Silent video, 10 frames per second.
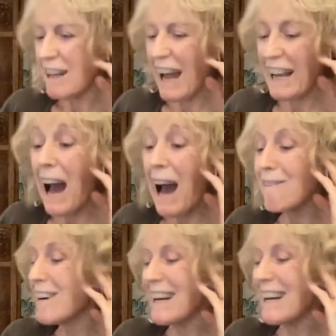like I
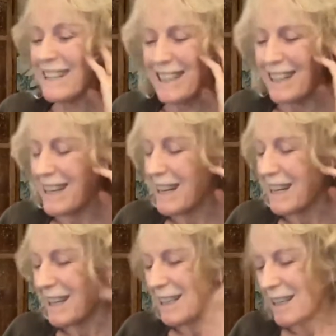was.
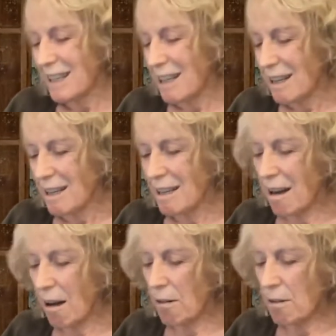
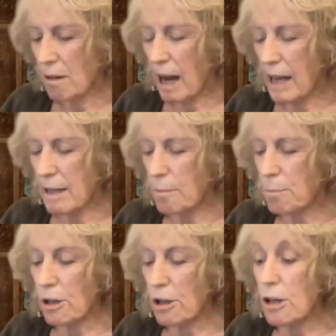No, I didn't
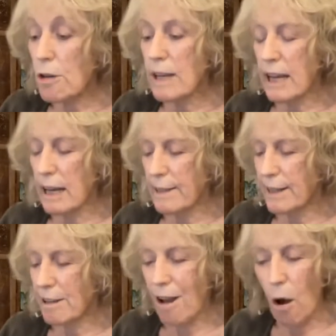put you kids
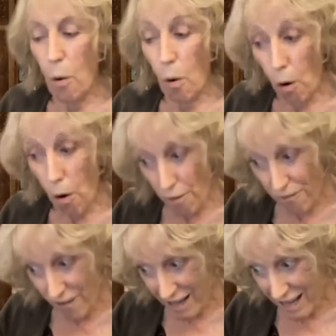in no
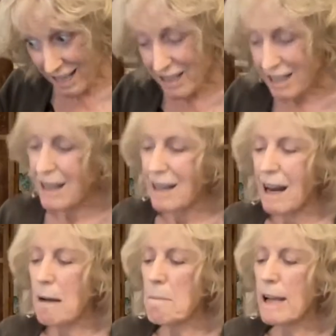orphanage.
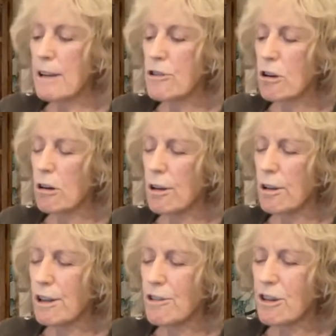I made sure
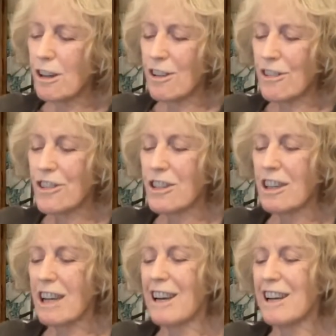the church
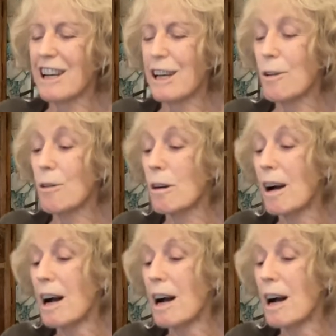took care of you.